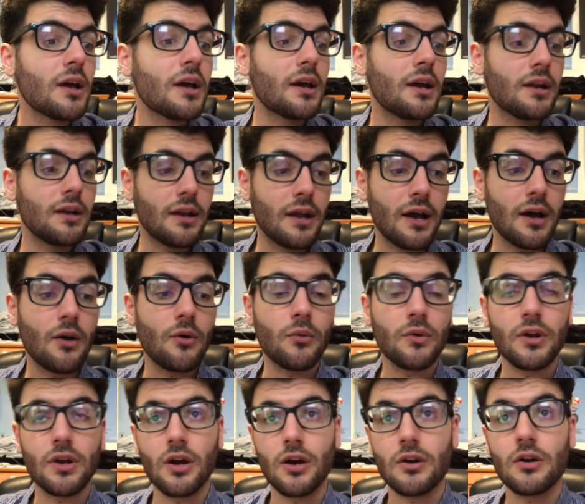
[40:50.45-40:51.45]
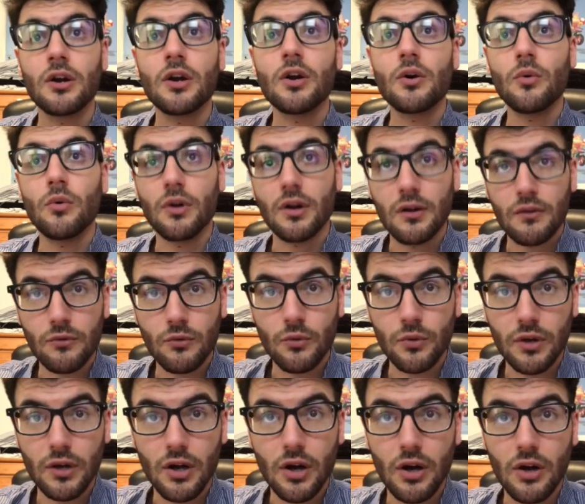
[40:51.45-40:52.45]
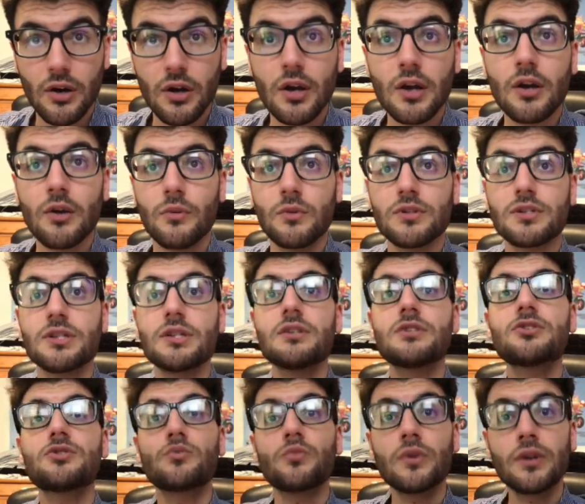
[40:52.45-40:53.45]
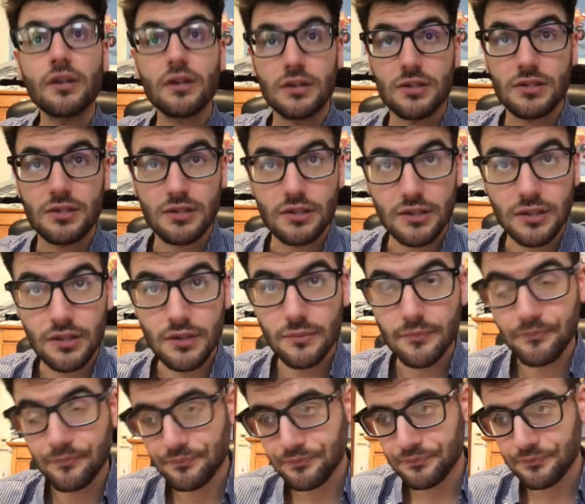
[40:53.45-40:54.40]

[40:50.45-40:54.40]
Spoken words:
And now we are whatever we are. We see a Zweilous lead.